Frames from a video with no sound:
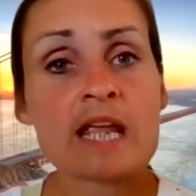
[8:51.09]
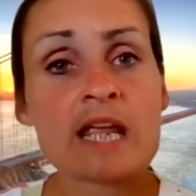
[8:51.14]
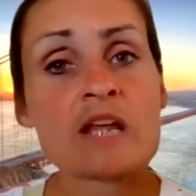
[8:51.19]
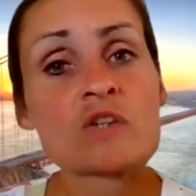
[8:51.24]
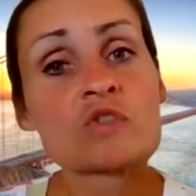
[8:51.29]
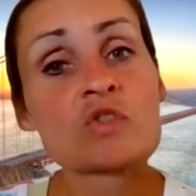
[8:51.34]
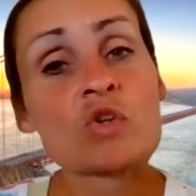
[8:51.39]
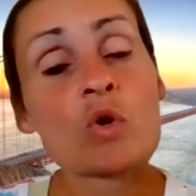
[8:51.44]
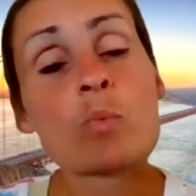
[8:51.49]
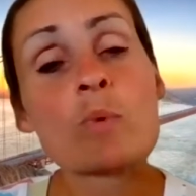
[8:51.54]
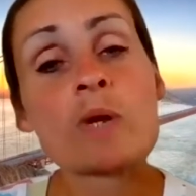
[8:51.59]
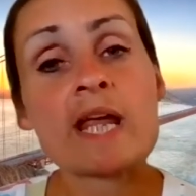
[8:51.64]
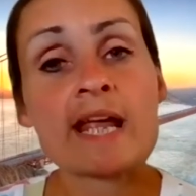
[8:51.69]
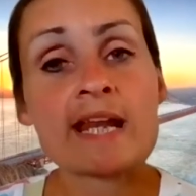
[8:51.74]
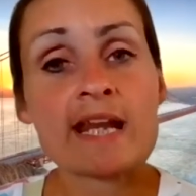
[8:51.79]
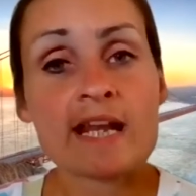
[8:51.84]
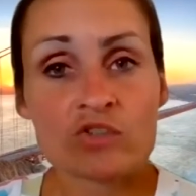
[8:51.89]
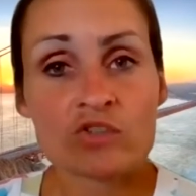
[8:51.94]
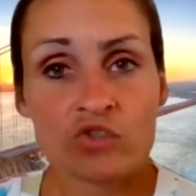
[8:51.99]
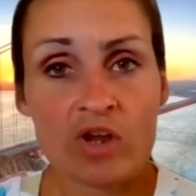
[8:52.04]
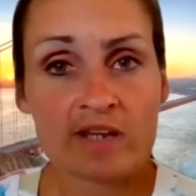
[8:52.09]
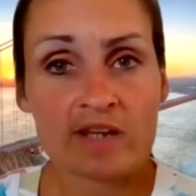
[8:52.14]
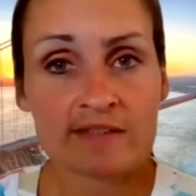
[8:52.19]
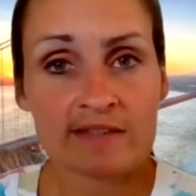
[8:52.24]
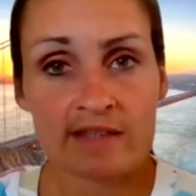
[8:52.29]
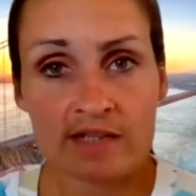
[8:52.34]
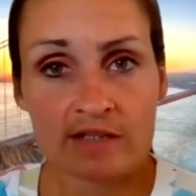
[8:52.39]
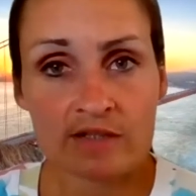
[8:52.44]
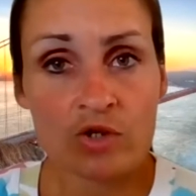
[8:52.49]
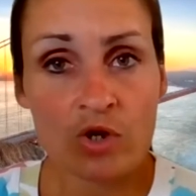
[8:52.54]
so we can adjust
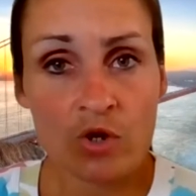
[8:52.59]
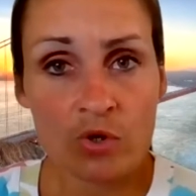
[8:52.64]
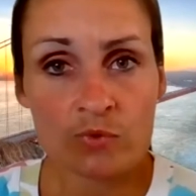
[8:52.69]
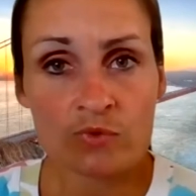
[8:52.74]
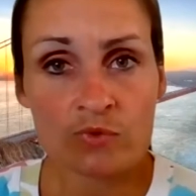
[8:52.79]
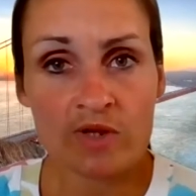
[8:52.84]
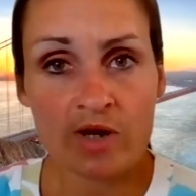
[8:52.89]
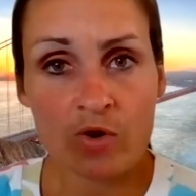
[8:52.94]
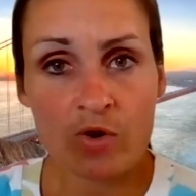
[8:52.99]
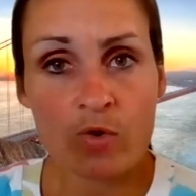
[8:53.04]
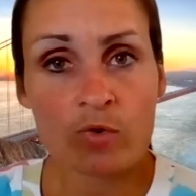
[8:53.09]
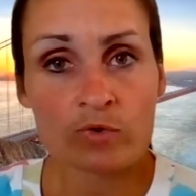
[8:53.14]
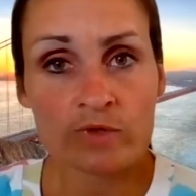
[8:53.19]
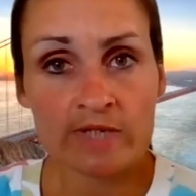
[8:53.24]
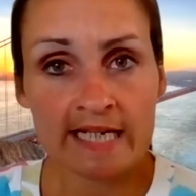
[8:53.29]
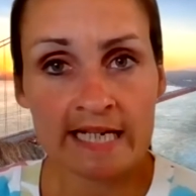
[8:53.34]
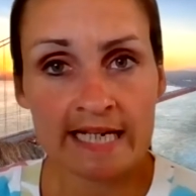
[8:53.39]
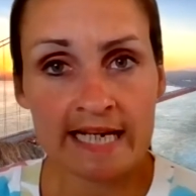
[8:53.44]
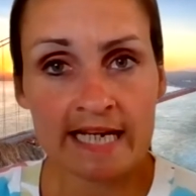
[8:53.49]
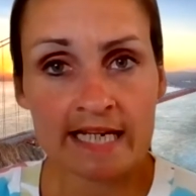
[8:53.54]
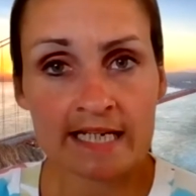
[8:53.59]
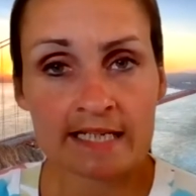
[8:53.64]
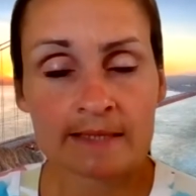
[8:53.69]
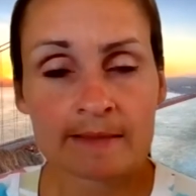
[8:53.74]
the dose accordingly.